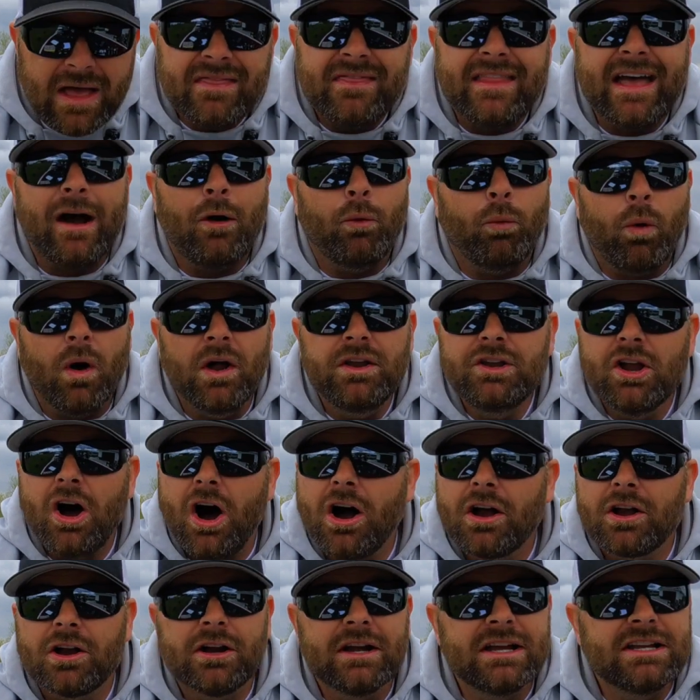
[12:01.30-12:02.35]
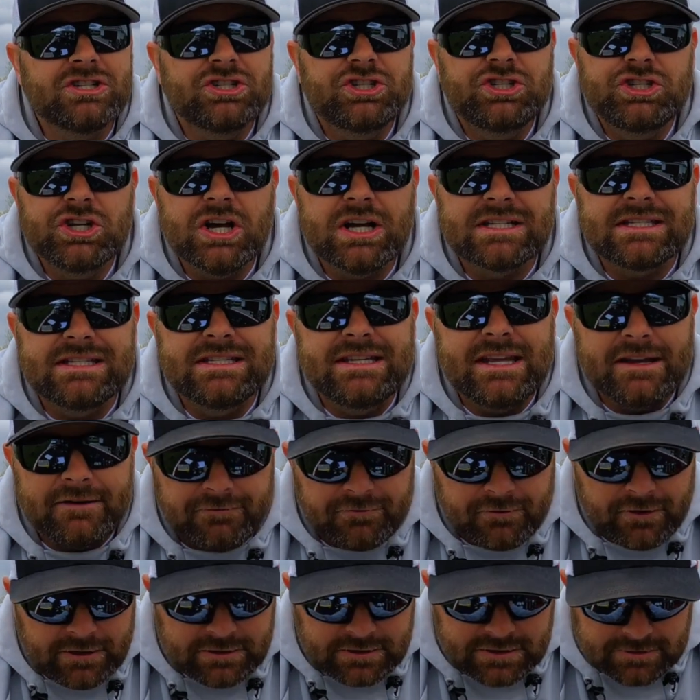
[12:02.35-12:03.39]
That one knocker is just
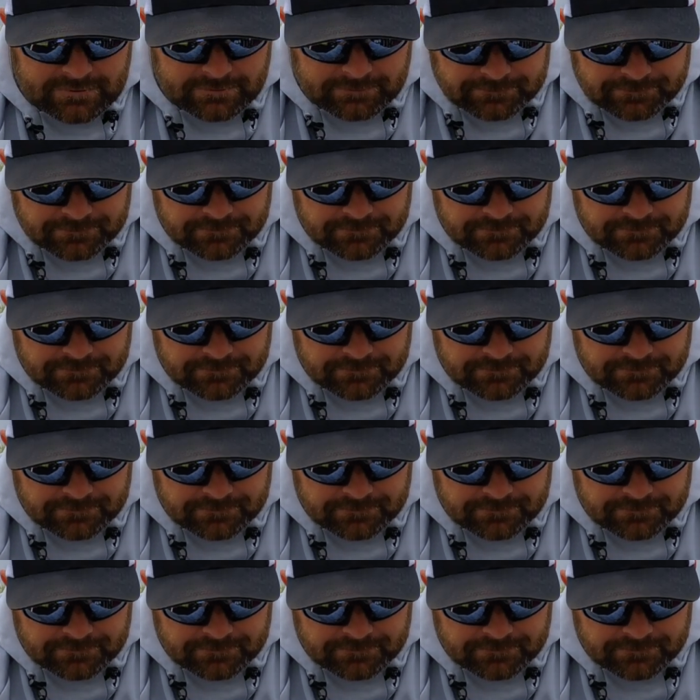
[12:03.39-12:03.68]
different.